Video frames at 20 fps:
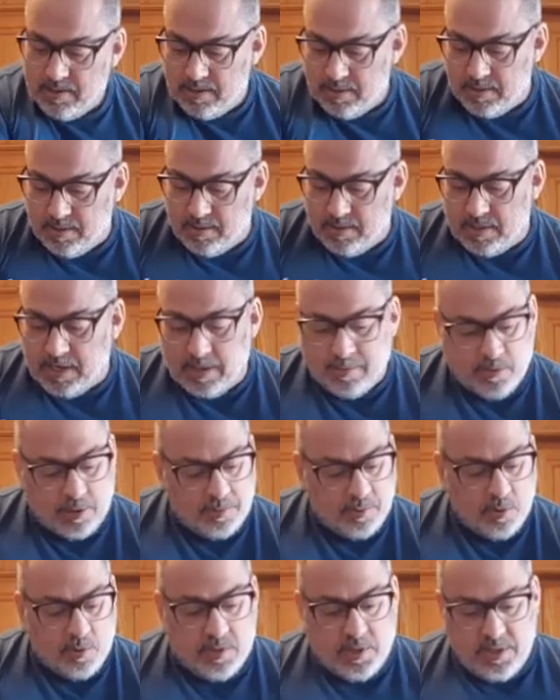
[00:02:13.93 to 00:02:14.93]

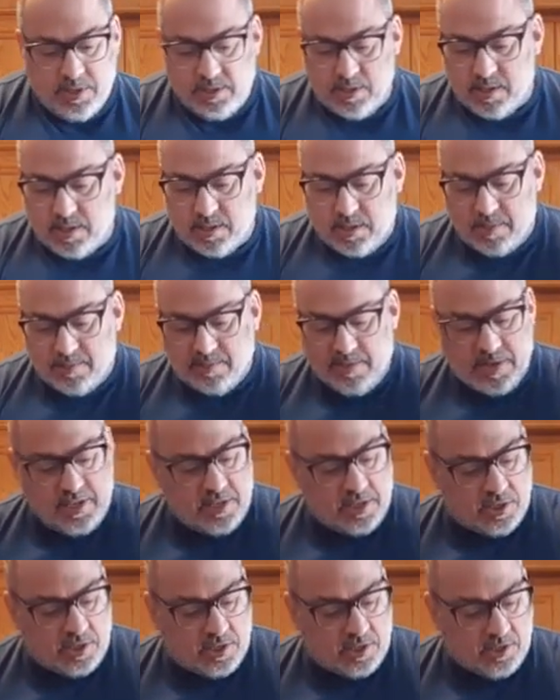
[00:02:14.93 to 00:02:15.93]
tablespoon of
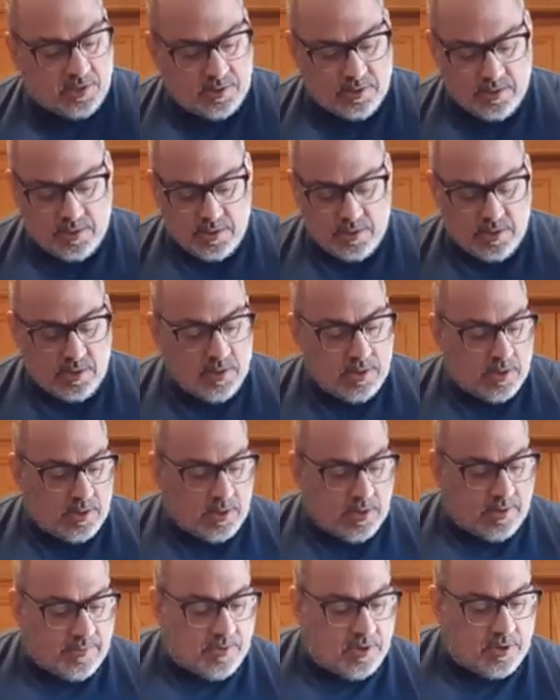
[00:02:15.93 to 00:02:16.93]
yeast, and
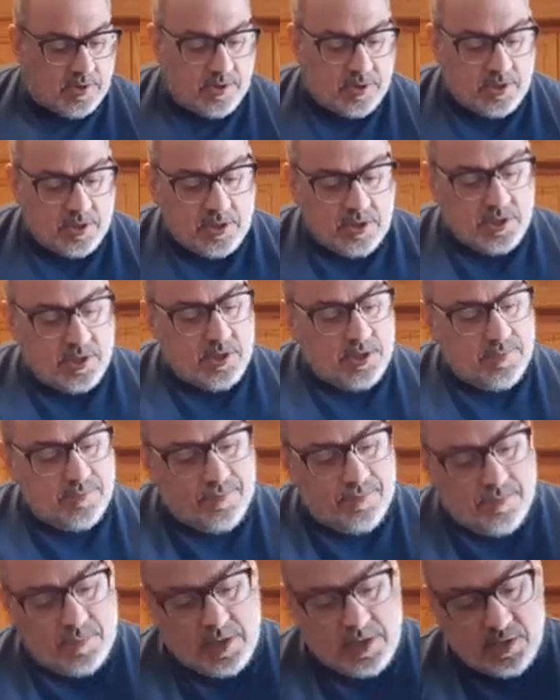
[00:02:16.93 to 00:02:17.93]
I've got this
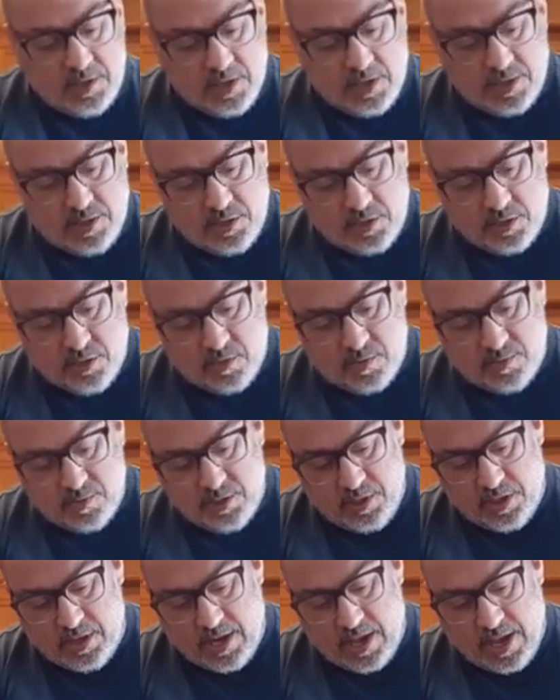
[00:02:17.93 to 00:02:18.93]
instant, so you
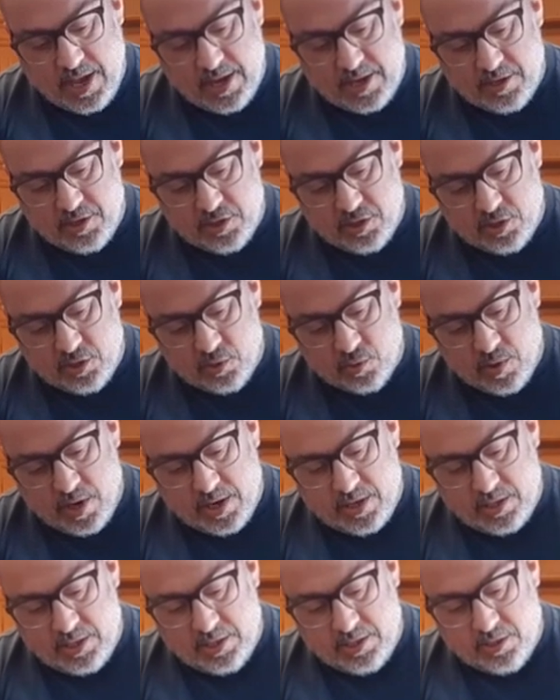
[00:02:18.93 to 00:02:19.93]
can add it just
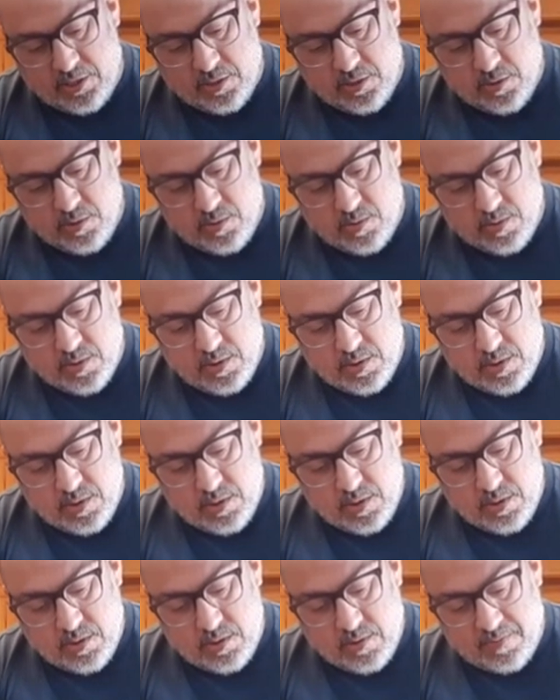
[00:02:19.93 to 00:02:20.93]
directly to
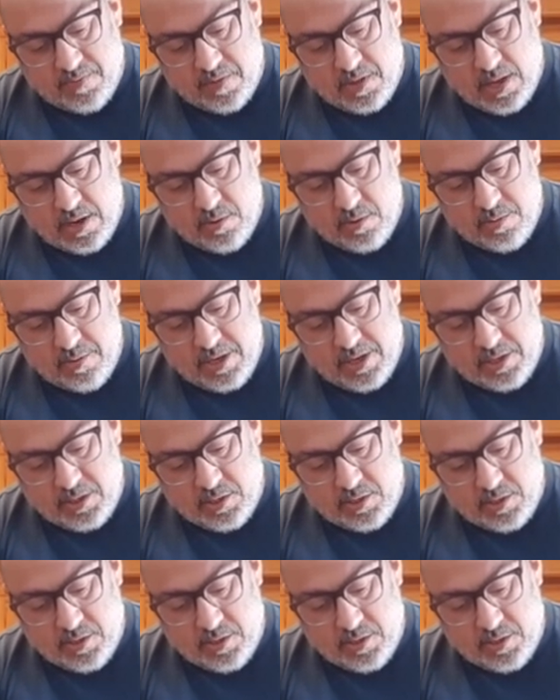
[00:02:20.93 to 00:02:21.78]
the flour mix.